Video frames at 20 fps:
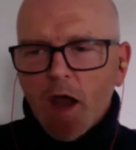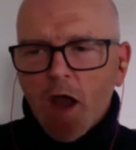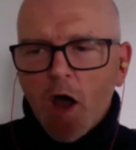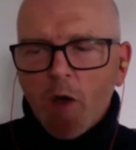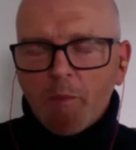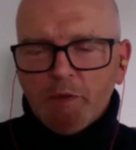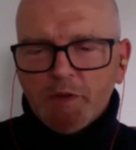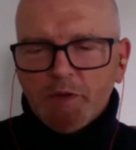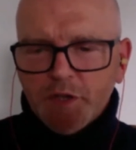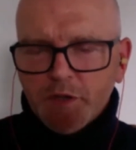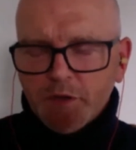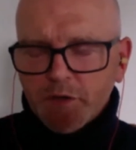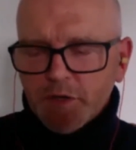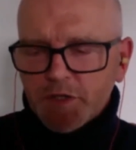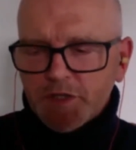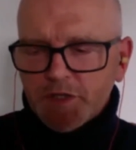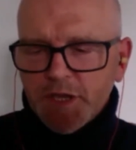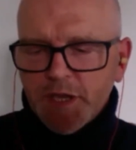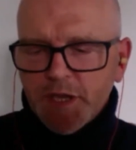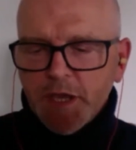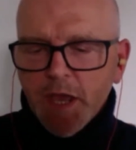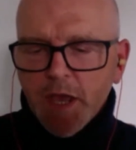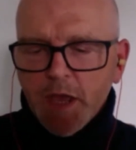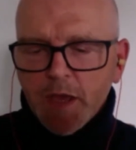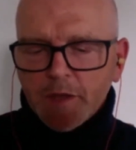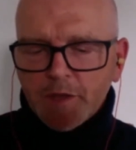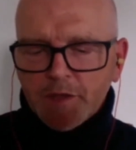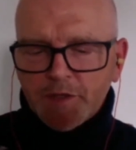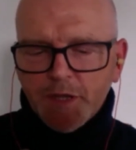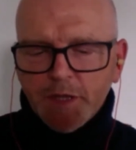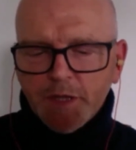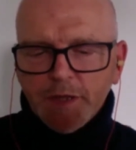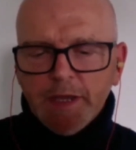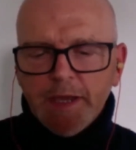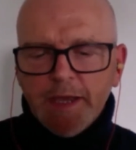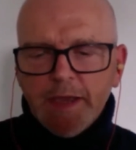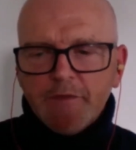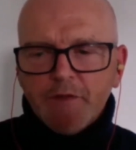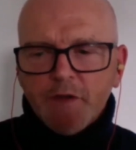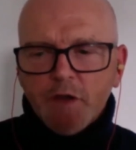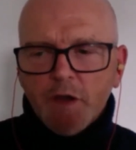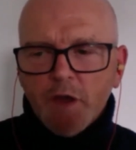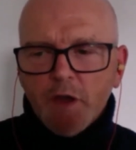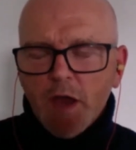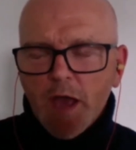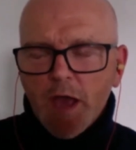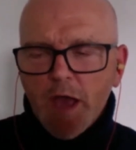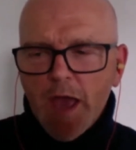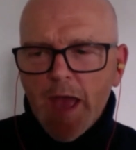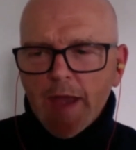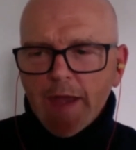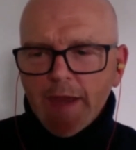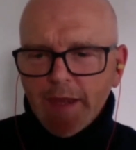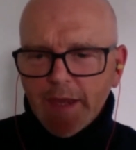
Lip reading: opportunity to lever any